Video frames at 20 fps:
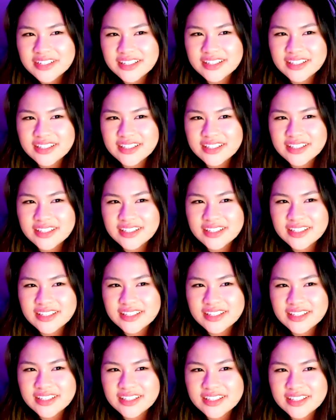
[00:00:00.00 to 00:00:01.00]
think
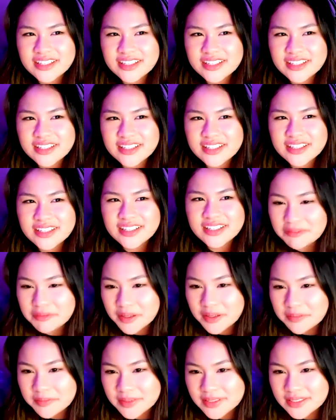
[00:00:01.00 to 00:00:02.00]
that you could follow your
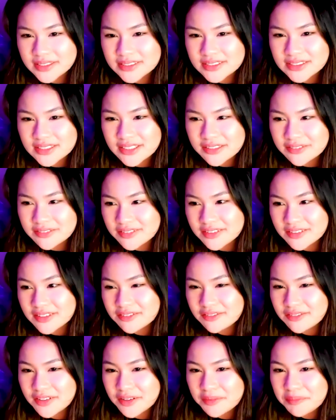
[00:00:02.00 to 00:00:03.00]
life purpose,
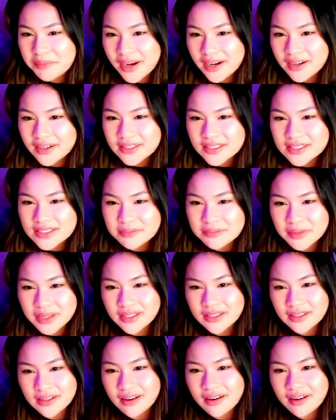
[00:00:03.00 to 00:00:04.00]
even if your parents
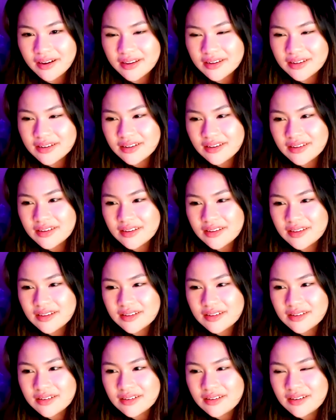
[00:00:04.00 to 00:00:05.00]
might not
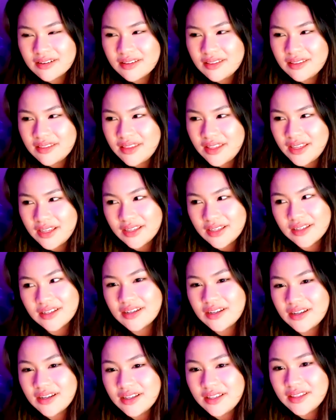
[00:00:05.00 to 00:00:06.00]

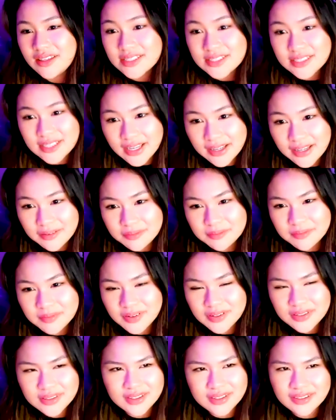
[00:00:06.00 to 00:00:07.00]
think the same
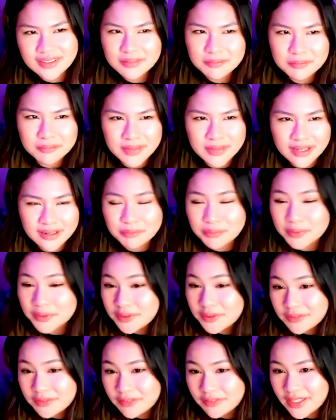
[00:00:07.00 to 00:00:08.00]
or like
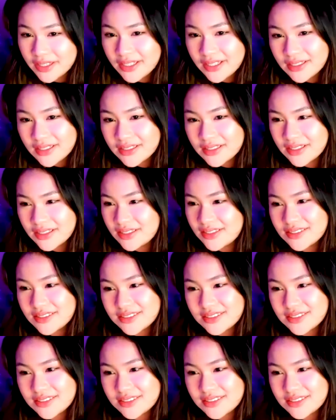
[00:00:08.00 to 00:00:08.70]
approve of it, because,